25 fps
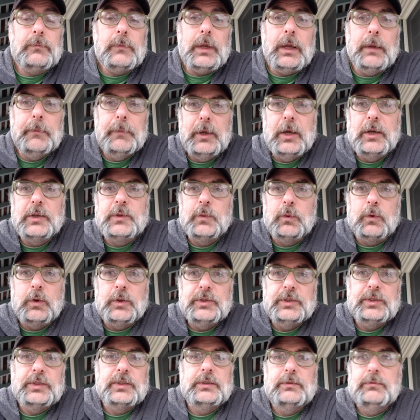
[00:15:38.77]
because we're all
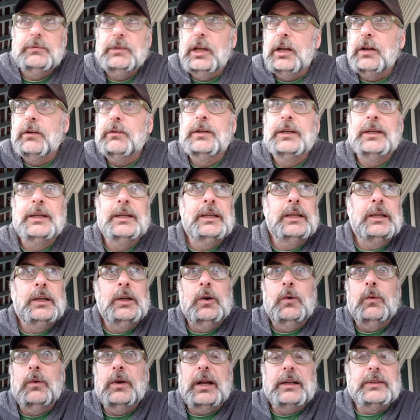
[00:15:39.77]
just, you know,
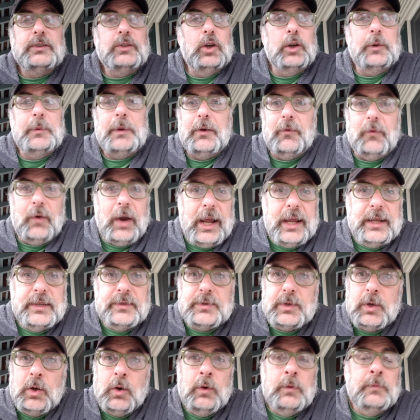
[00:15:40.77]
let's talk about
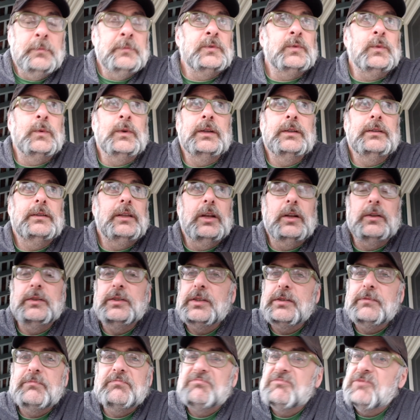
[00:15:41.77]
rhizomes when you know
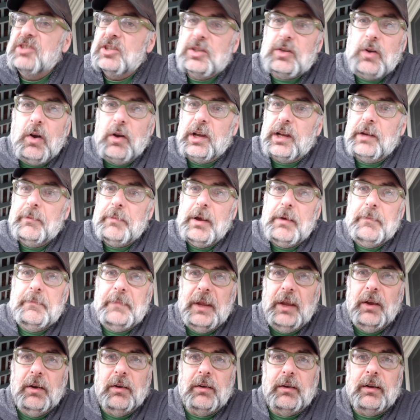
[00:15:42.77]
just just talking about
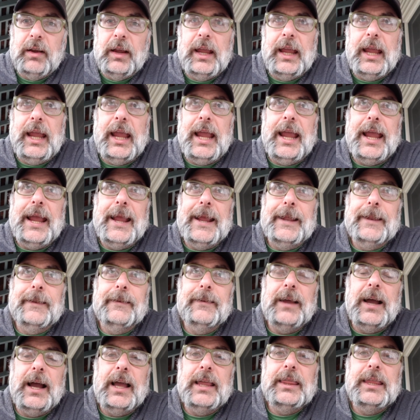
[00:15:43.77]
beer
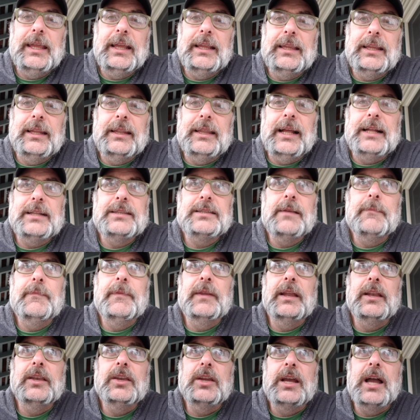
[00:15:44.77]
and i think that that's
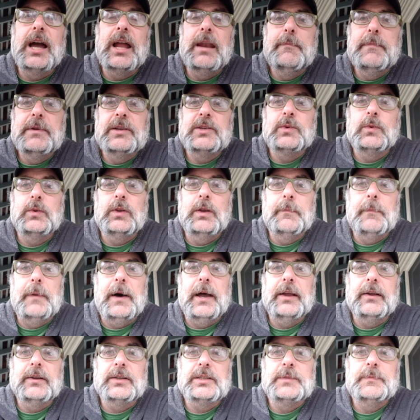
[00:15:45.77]
something that you kind of miss when you
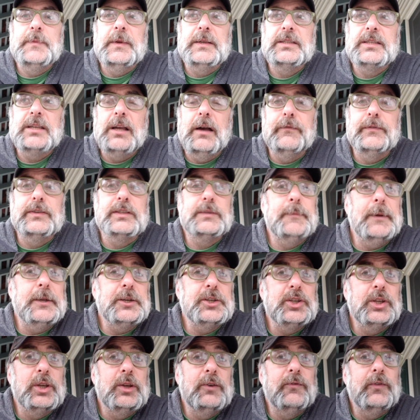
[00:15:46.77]
buy yourself
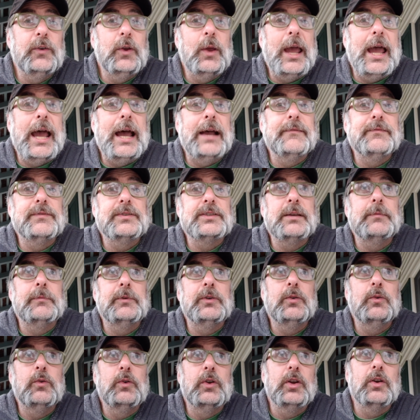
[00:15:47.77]
especially if you have
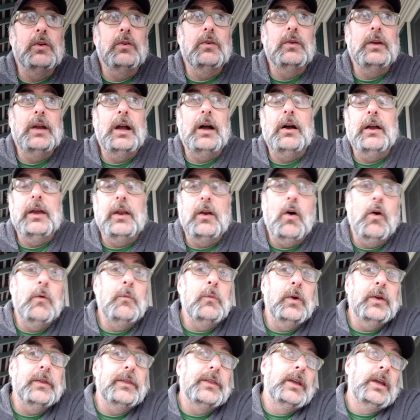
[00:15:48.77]
someone who you're at home
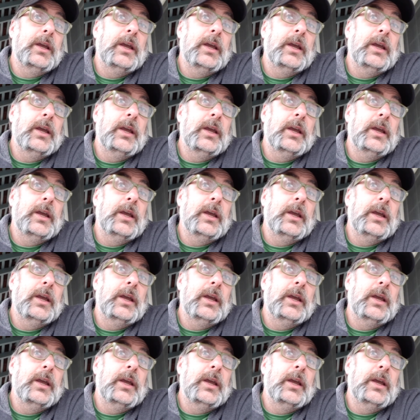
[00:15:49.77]
with